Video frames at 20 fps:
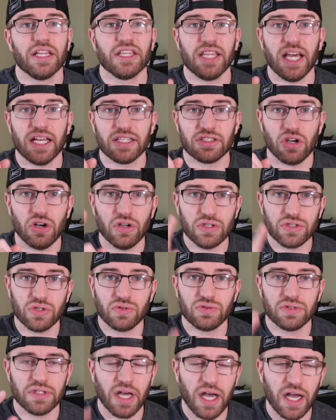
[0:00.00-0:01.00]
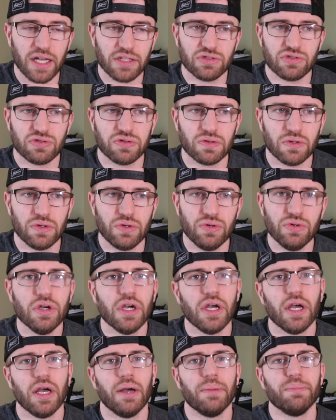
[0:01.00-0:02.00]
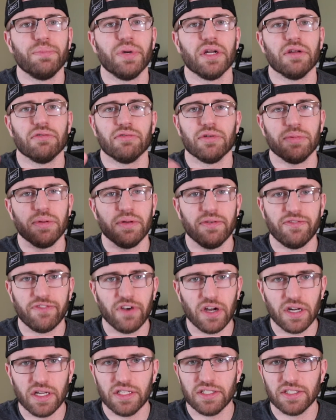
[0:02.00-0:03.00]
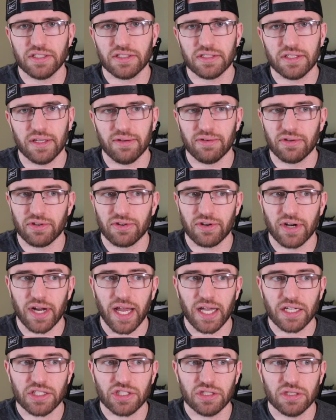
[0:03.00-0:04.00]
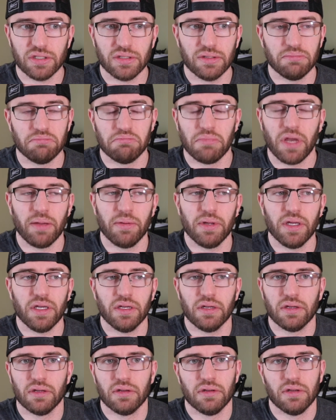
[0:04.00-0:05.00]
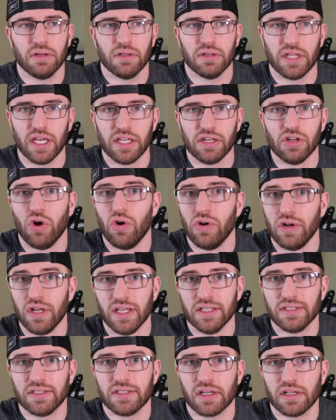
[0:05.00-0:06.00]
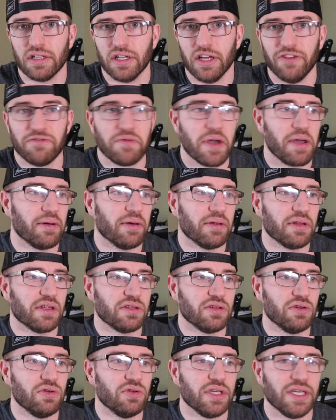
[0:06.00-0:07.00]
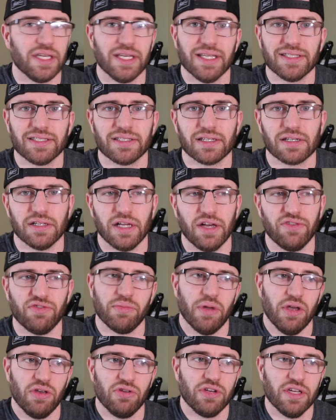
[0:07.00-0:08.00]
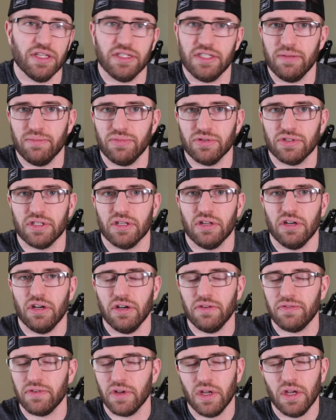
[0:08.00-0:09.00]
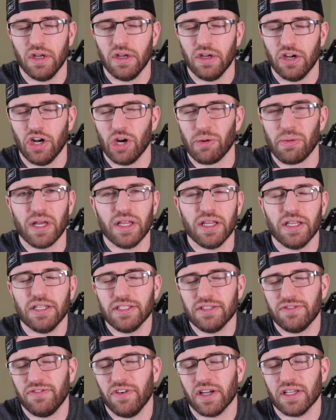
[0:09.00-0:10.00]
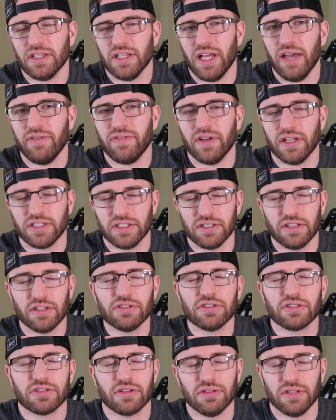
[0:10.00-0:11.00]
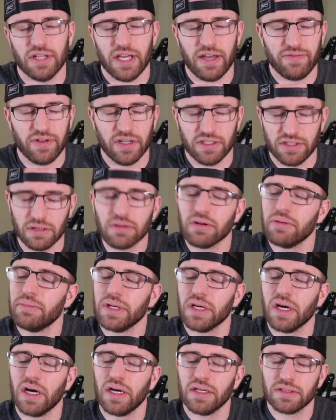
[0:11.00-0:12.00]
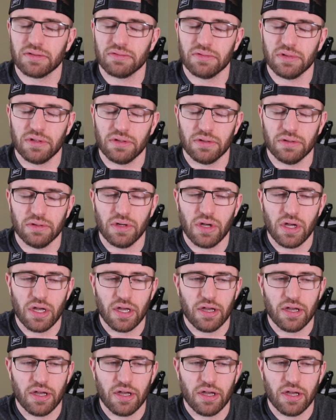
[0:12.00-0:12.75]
That's also not true, but it would be funny just to see where the reaction. Maybe they know an InstaKleb, maybe I'm not the only InstaKleb, and maybe you get 10% off. Or maybe they just fucking laugh at you. They're just gonna laugh at you, I'm gonna be honest with you.